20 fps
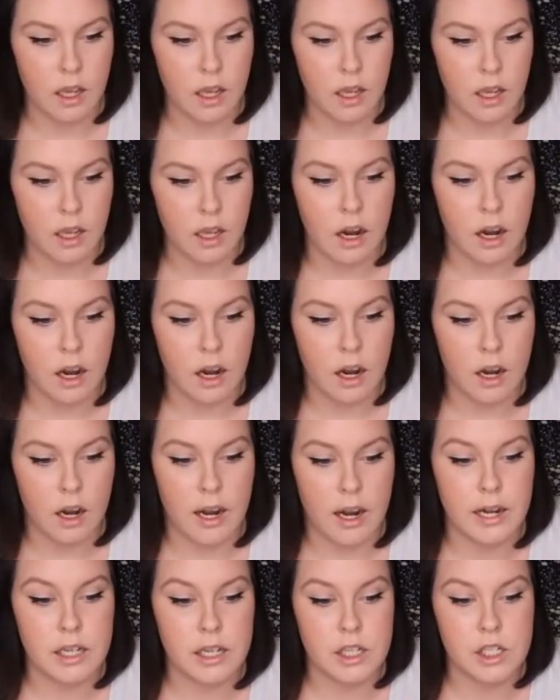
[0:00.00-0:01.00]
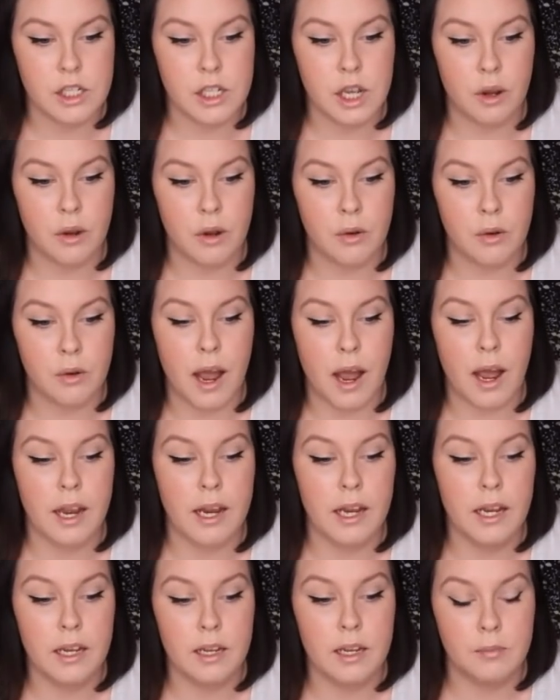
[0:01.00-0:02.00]
All right, so
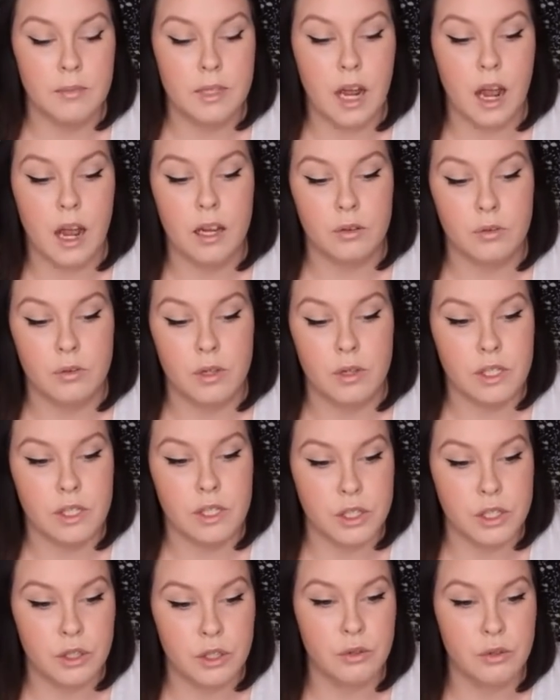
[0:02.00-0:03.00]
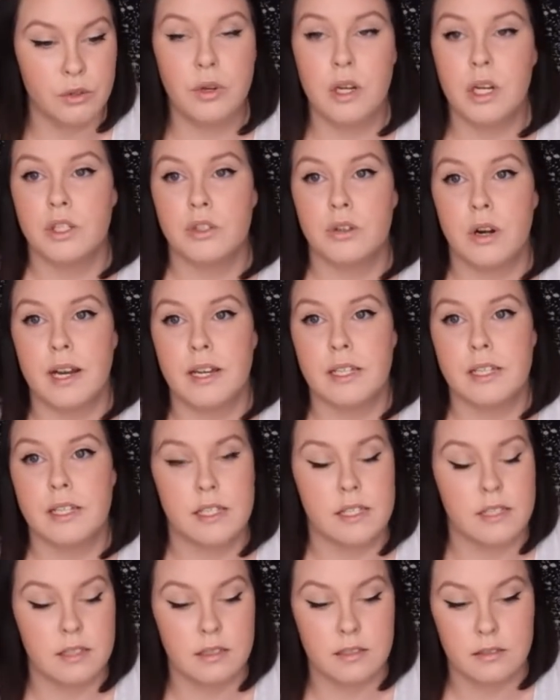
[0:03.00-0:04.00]
I am not going to
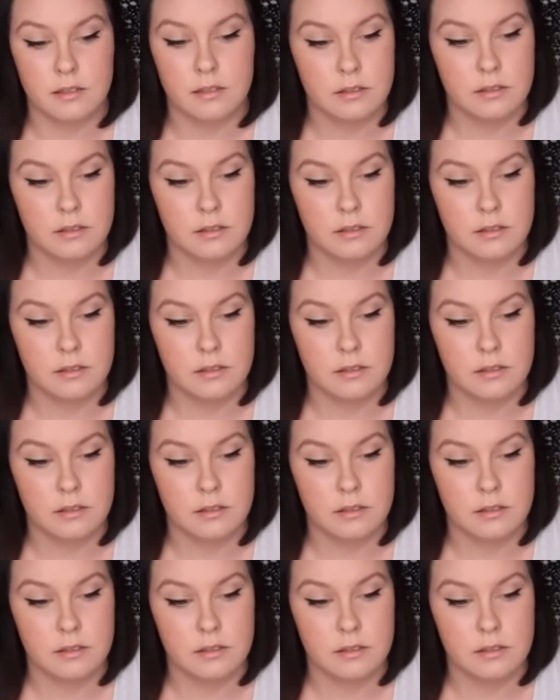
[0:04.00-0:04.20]
address.